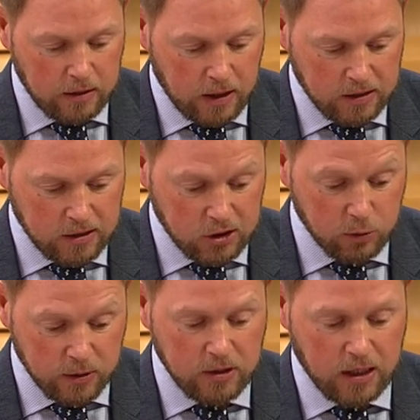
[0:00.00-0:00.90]
Texas
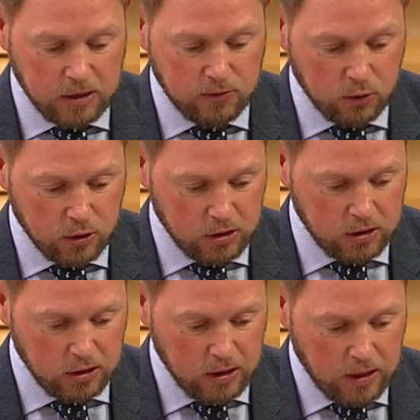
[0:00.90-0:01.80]
Instrument Task
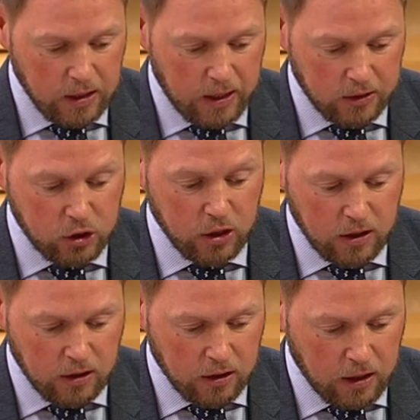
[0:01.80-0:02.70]
Force
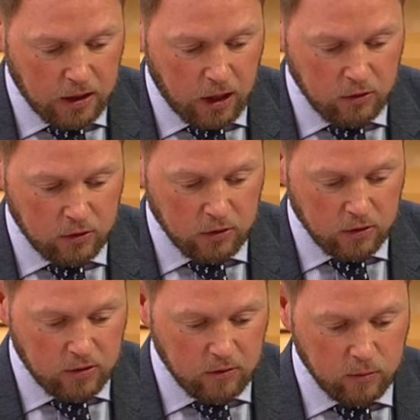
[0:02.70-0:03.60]
Chair,
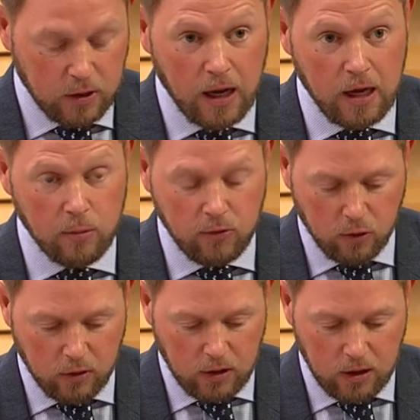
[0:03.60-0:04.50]
Councillor Stephen McCabe,
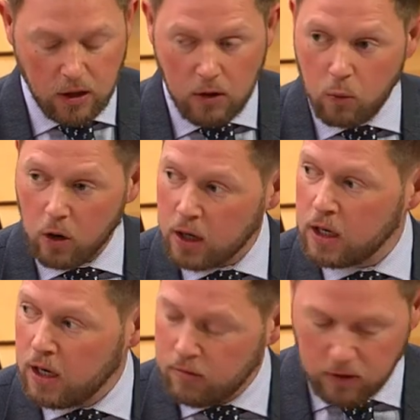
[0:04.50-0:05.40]
for the
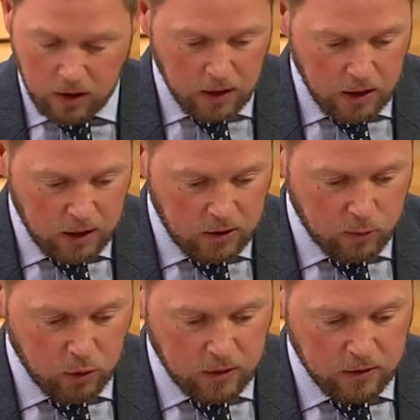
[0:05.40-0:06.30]
work and effort he's
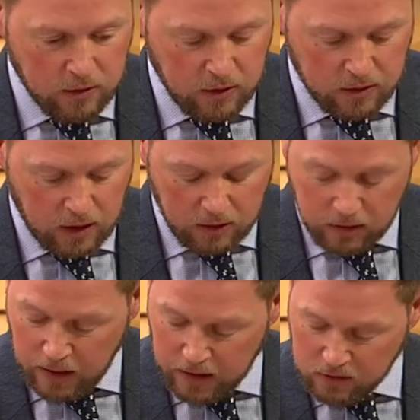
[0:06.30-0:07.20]
put into this. And I
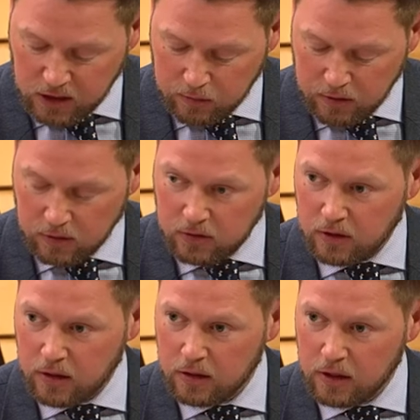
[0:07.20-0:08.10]
think that acceptance
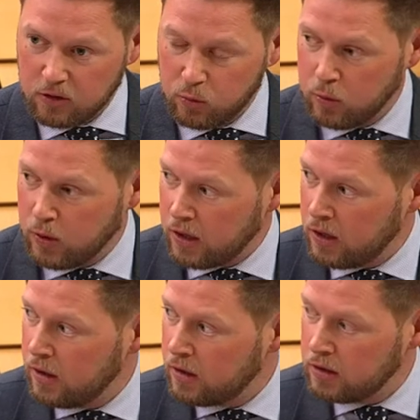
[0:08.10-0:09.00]
that unless we were
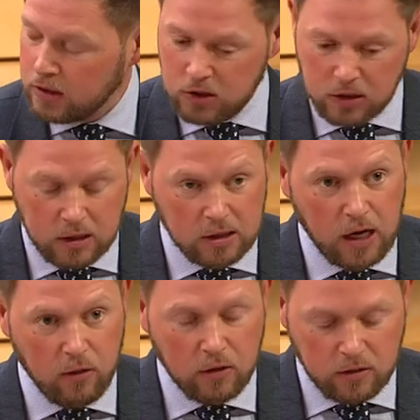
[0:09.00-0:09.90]
collegiate and
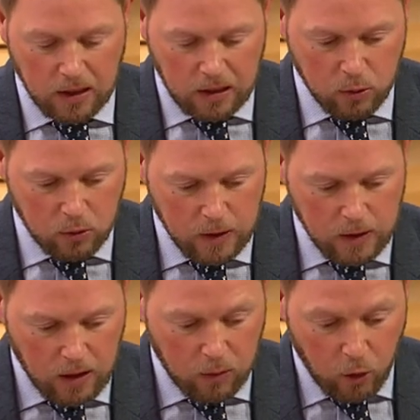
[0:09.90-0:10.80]
sat around the table
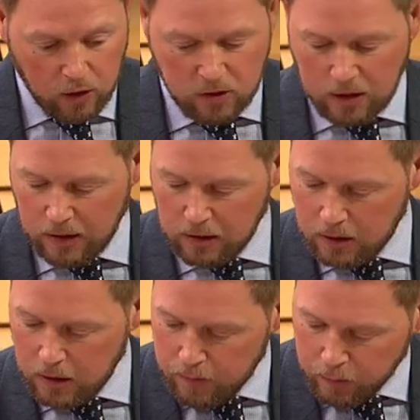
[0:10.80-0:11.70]
and worked
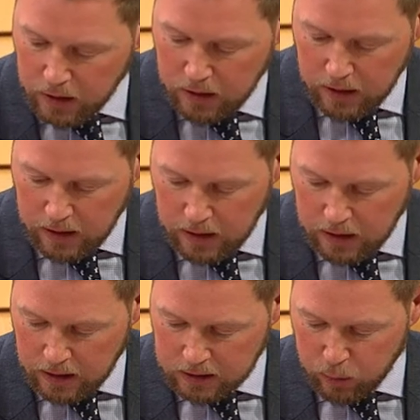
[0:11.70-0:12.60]
together
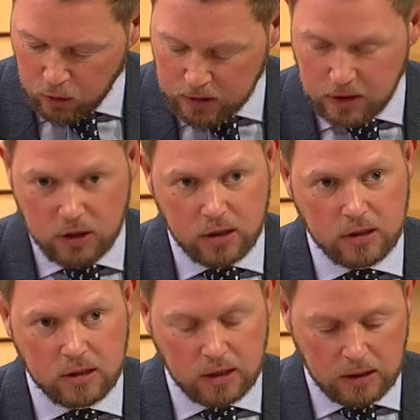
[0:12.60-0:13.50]
as
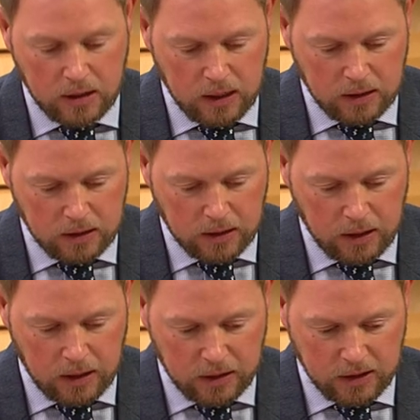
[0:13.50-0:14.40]
politicians and
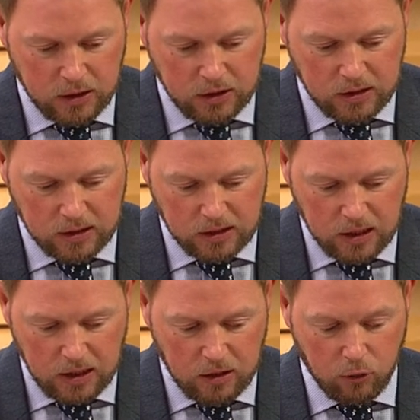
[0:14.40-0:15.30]
as agencies,
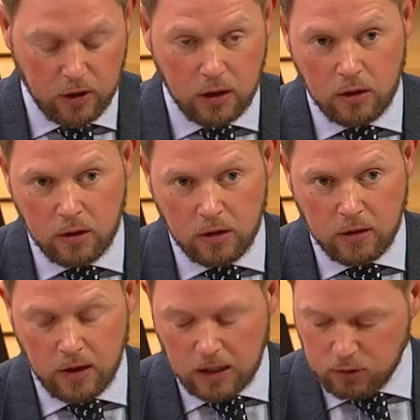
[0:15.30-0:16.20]
that really
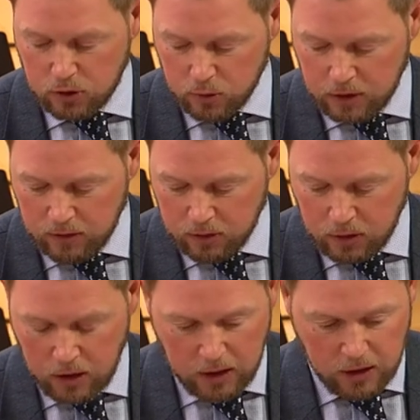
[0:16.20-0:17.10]
the task force would
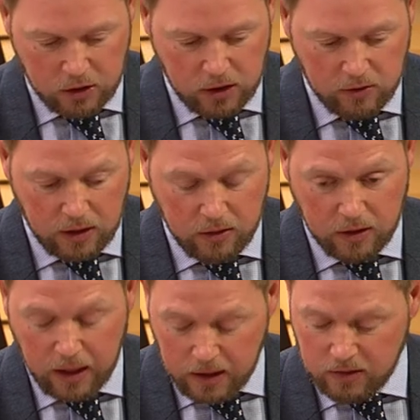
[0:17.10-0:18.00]
never achieve
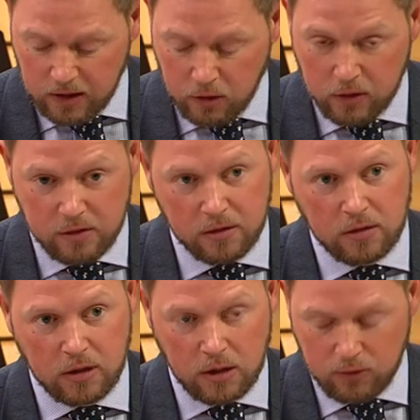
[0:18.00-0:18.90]
anything. I can say honestly
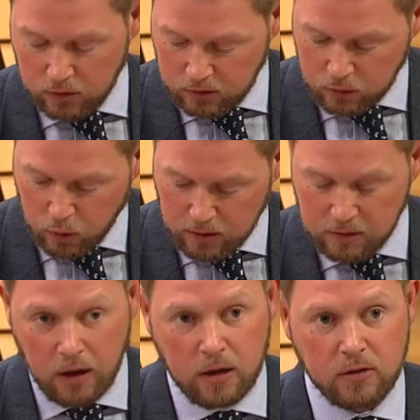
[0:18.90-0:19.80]
the task force has
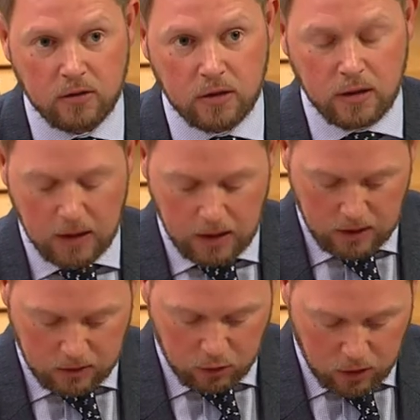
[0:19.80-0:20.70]
worked tirelessly
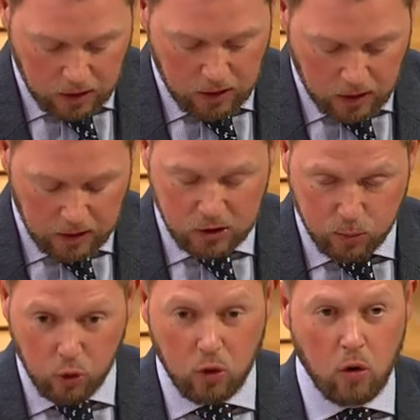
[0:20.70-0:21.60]
to look at and
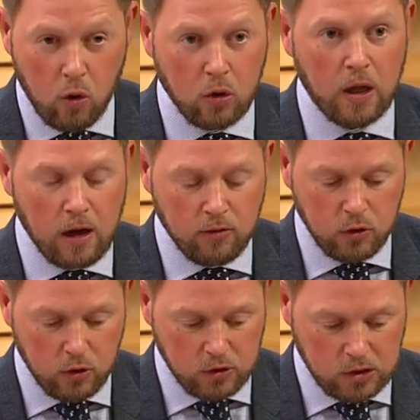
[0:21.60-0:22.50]
explore all
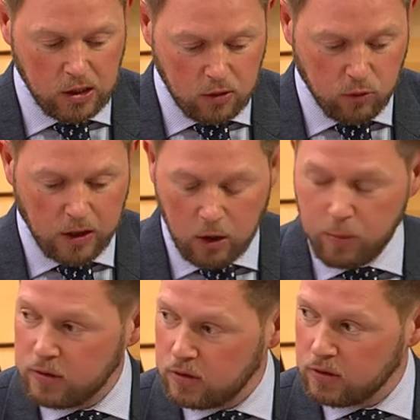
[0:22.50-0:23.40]
avenues right
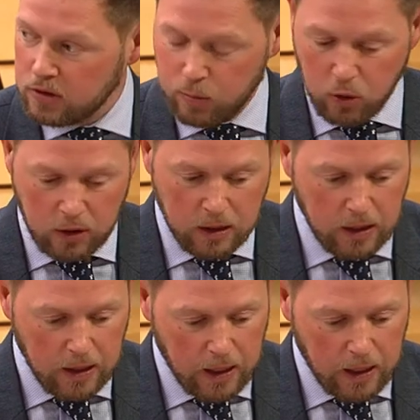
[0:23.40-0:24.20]
up until this point.